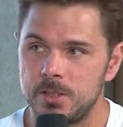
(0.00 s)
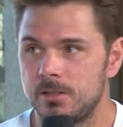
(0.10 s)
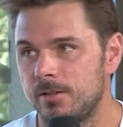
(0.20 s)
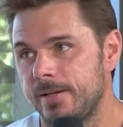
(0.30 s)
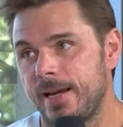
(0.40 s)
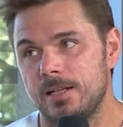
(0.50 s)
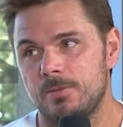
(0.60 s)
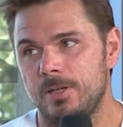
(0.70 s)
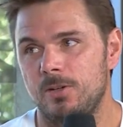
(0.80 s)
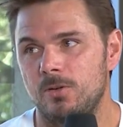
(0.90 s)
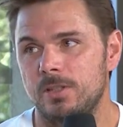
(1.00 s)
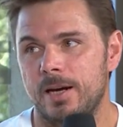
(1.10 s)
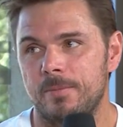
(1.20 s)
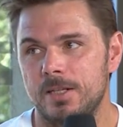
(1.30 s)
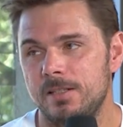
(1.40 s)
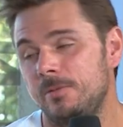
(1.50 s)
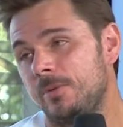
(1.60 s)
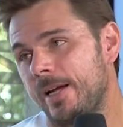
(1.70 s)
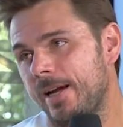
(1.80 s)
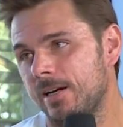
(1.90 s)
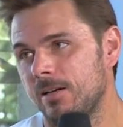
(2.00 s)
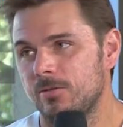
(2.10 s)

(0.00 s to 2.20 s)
But uh, yeah, it's been a long time I didn't play here.